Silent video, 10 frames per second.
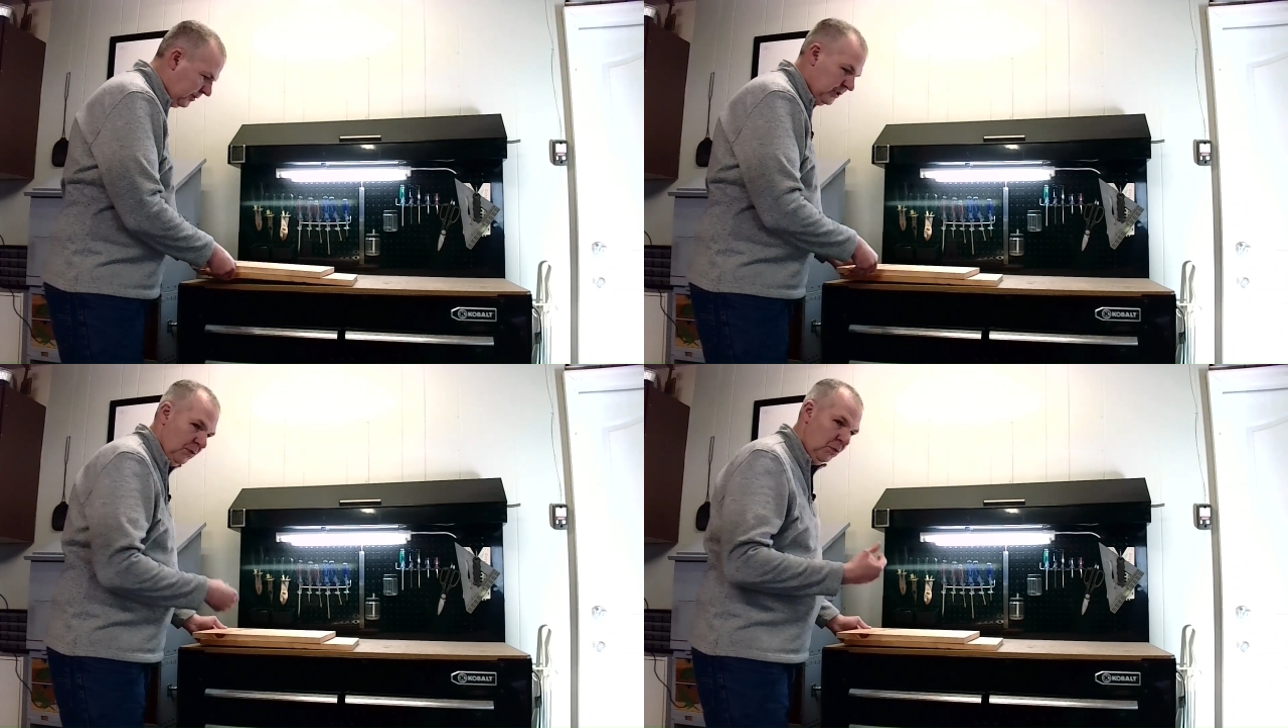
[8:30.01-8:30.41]

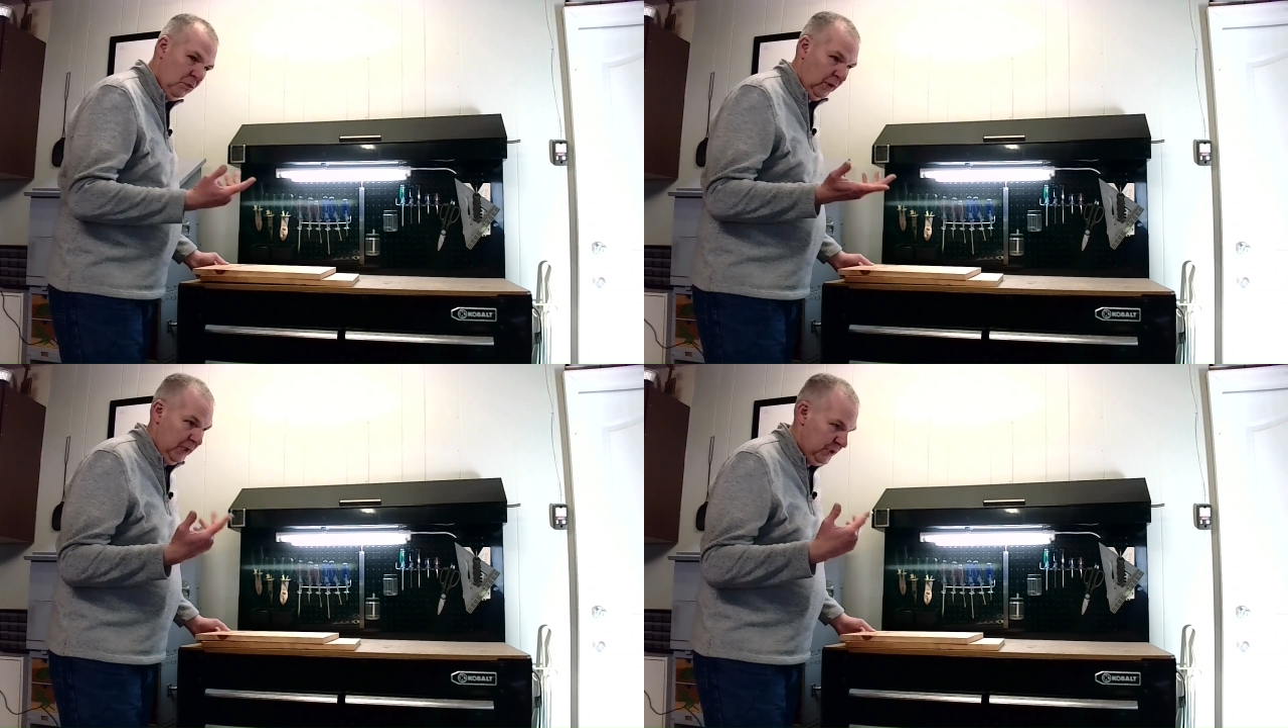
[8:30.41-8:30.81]
This is a
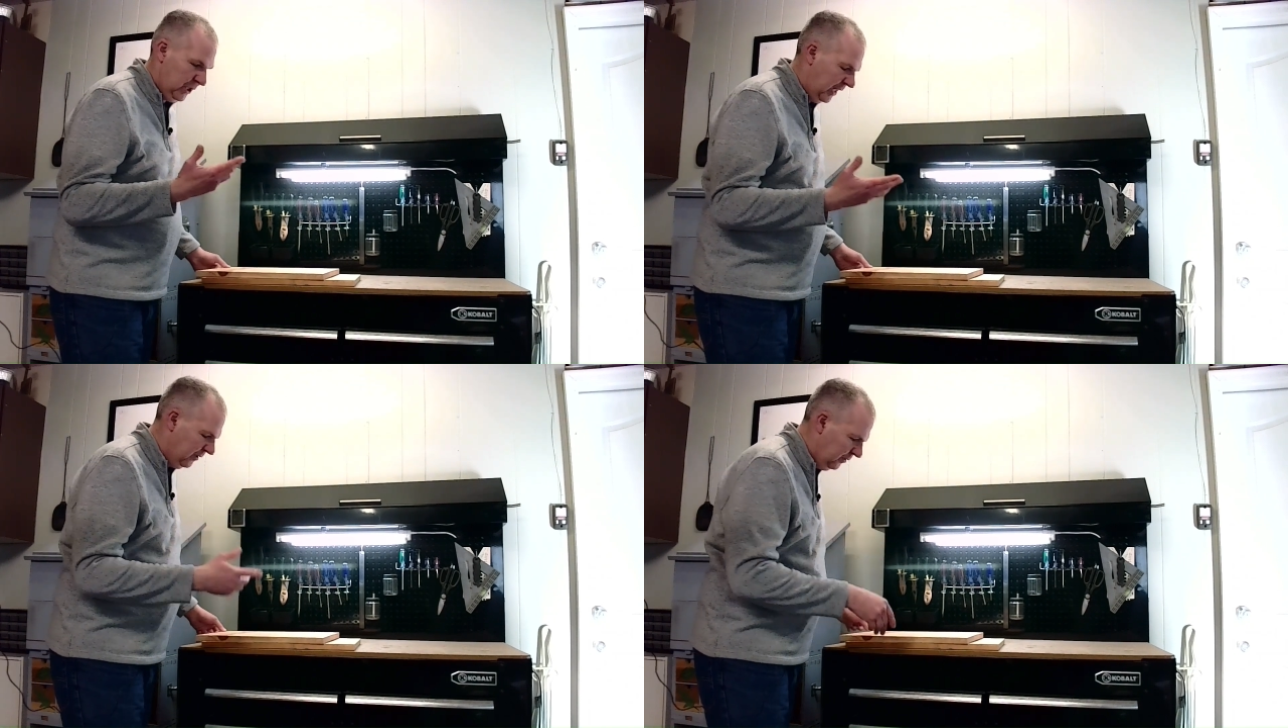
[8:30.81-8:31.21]

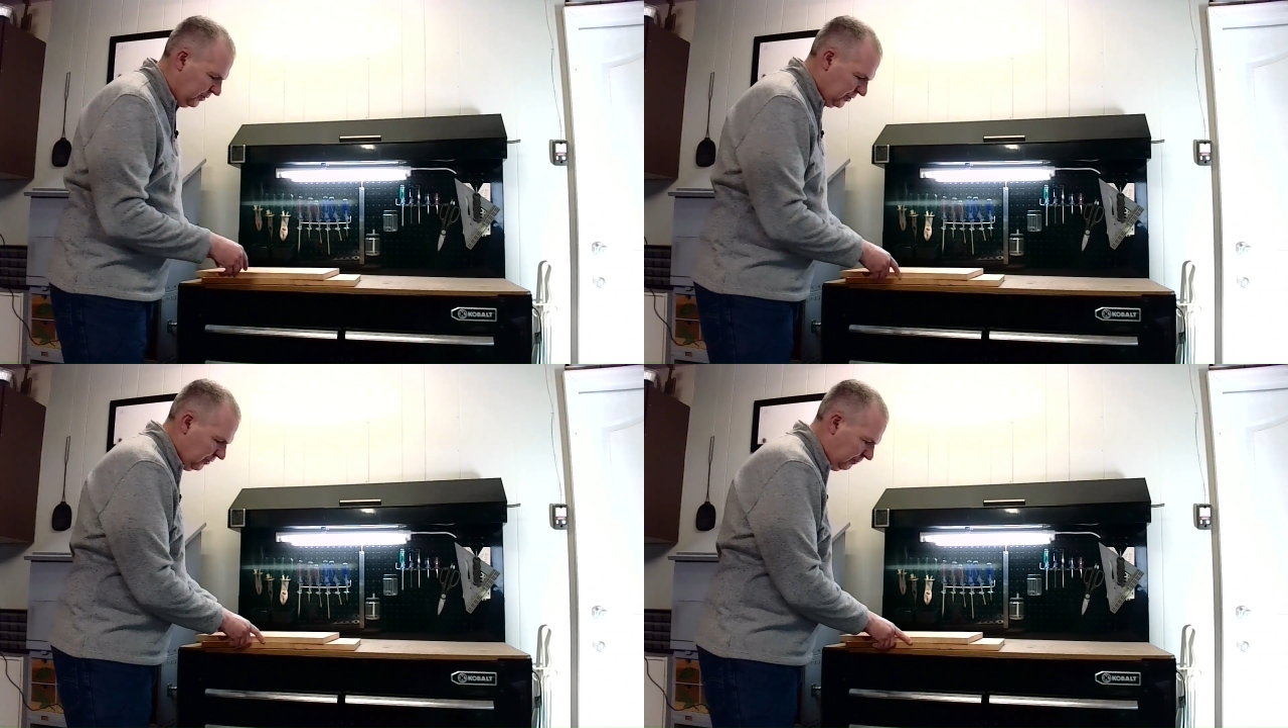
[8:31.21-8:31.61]
woodworking
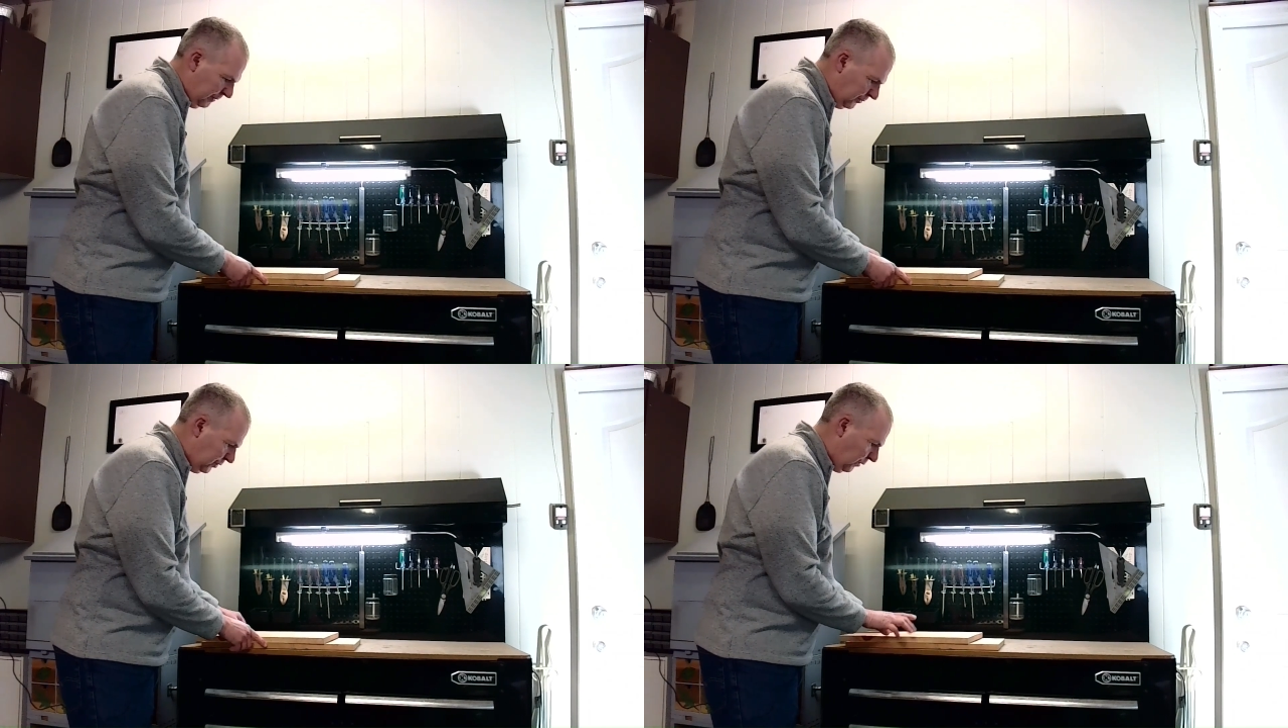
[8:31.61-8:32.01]
channel, and so
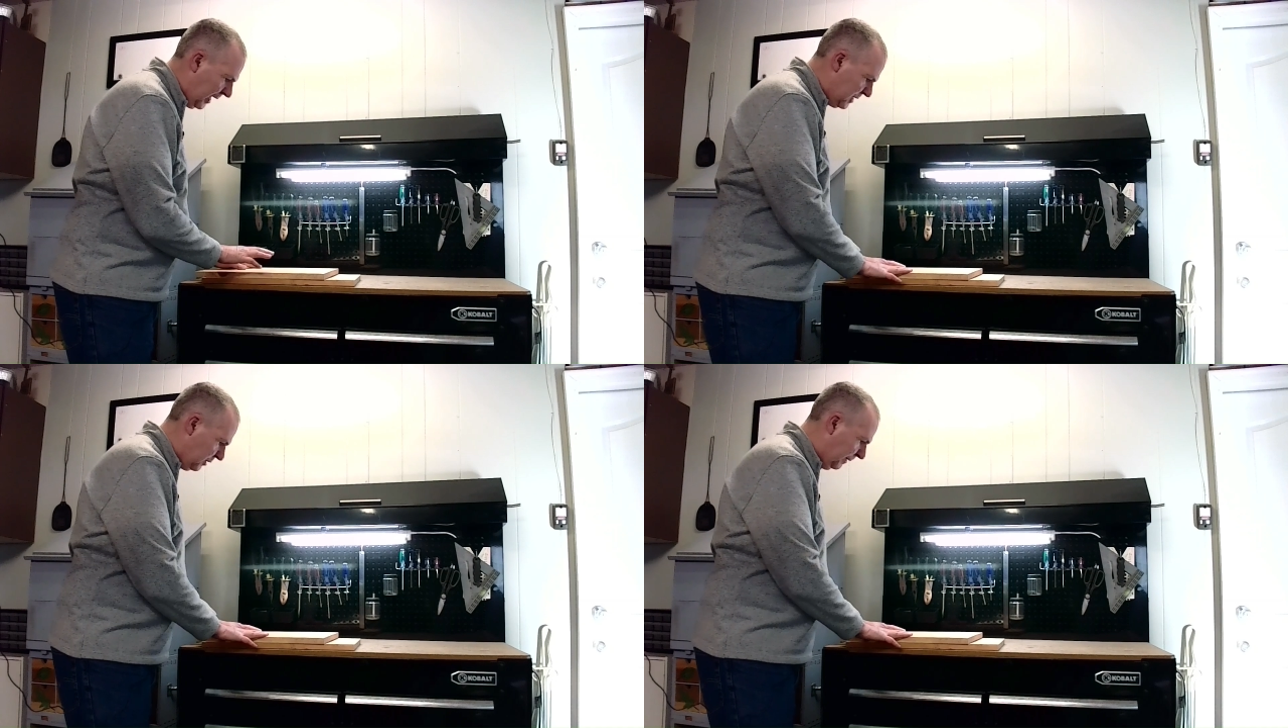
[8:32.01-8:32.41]
people
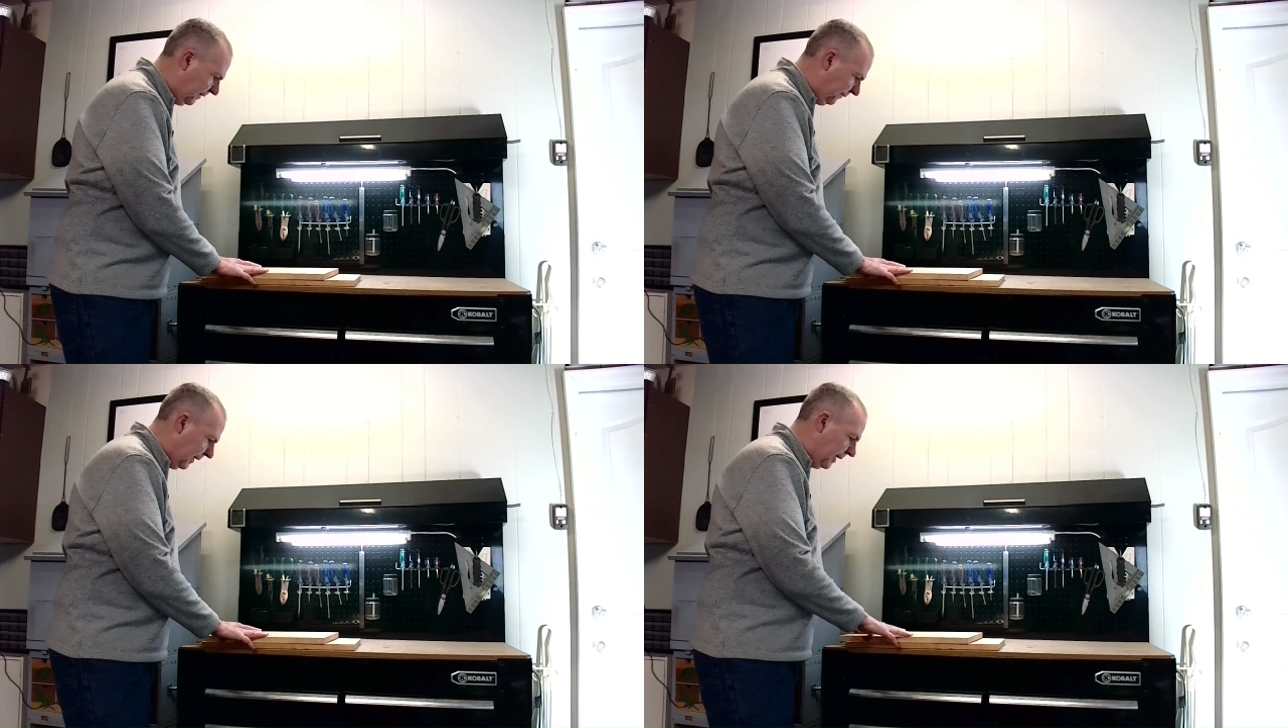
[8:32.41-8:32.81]
do ask
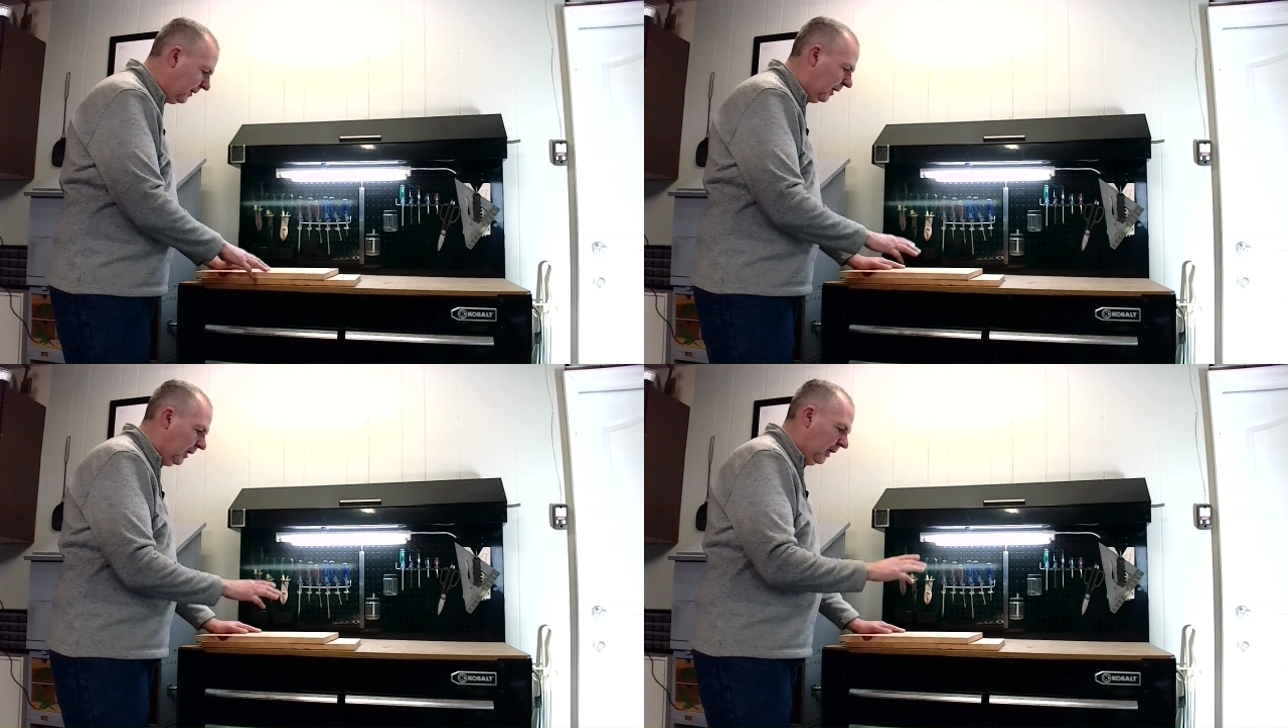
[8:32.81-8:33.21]
about that.